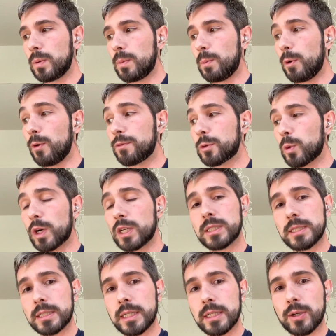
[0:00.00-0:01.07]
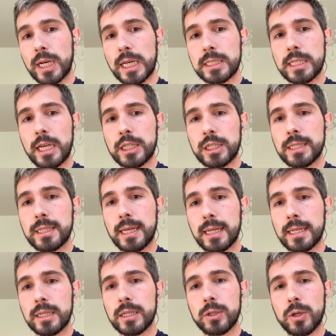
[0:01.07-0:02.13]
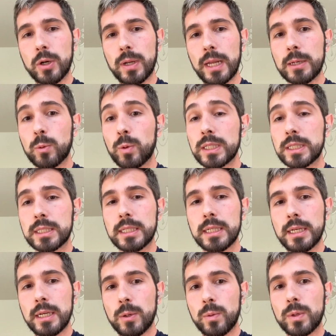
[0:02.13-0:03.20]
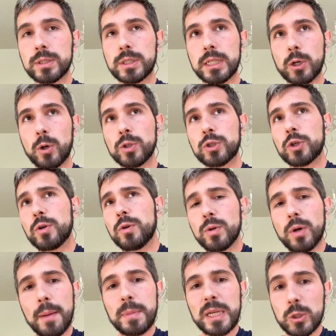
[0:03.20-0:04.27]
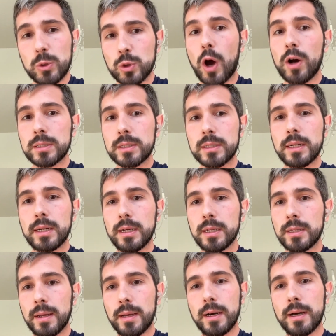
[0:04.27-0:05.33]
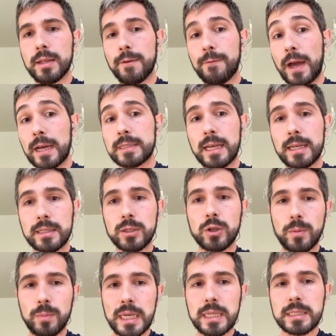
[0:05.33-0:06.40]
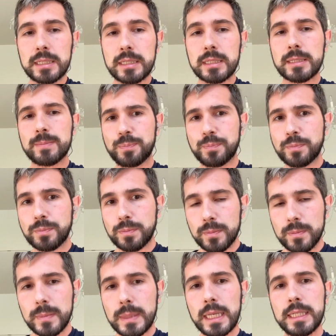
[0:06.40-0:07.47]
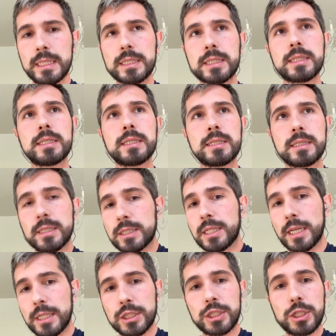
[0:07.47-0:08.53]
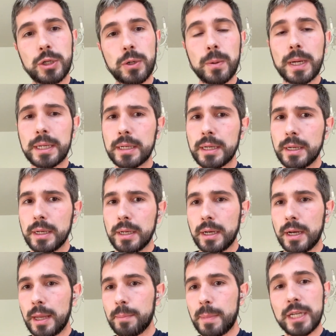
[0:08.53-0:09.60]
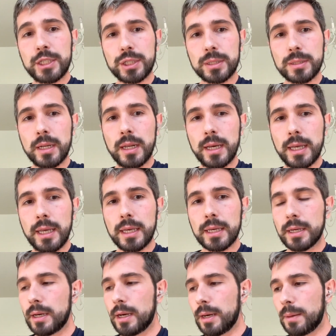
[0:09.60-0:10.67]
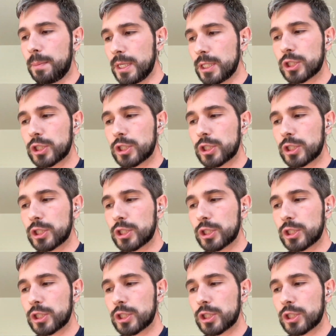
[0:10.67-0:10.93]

move towards decentralization and you know like what's what's the goal? So you, I mean, you talk uh, uh, the fact that you know base is is in the stage zero and I imagine like a bunch